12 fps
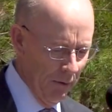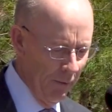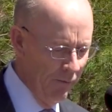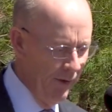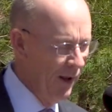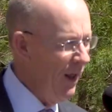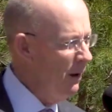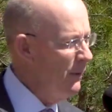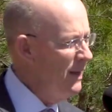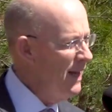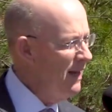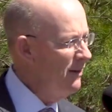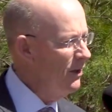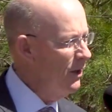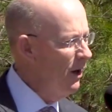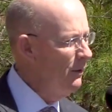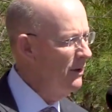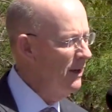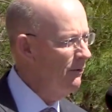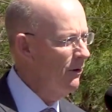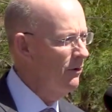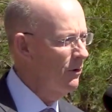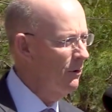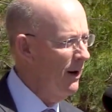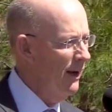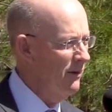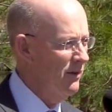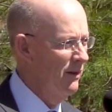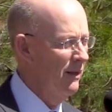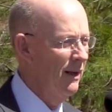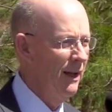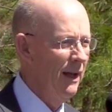we felt like we needed to go a different direction.